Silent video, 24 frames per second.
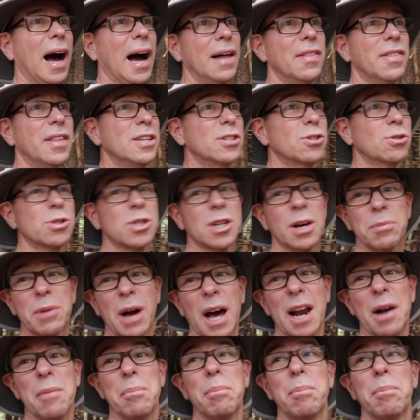these are some
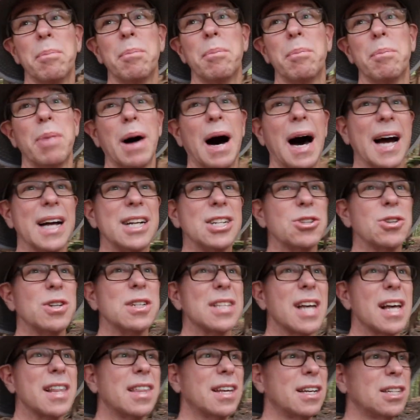kind of pine
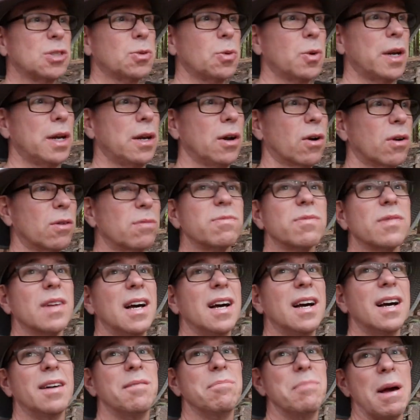trees, I think, sweetie, or
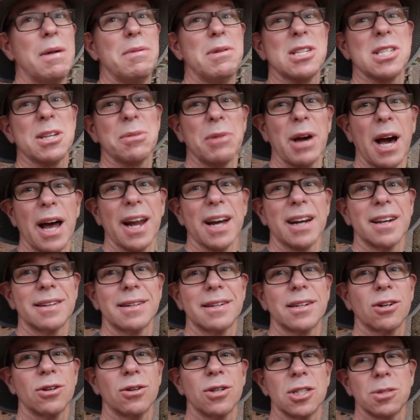maybe some kind of
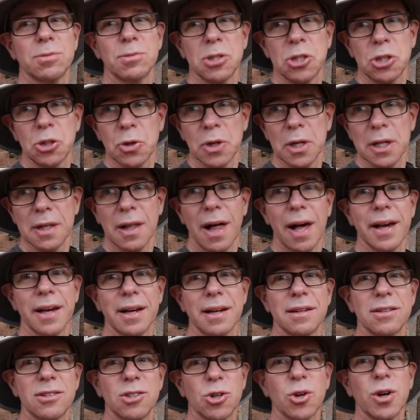Christmas tree-like
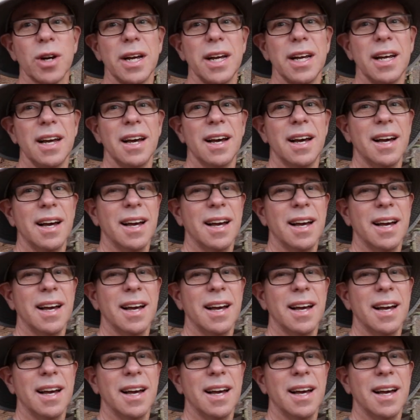tree.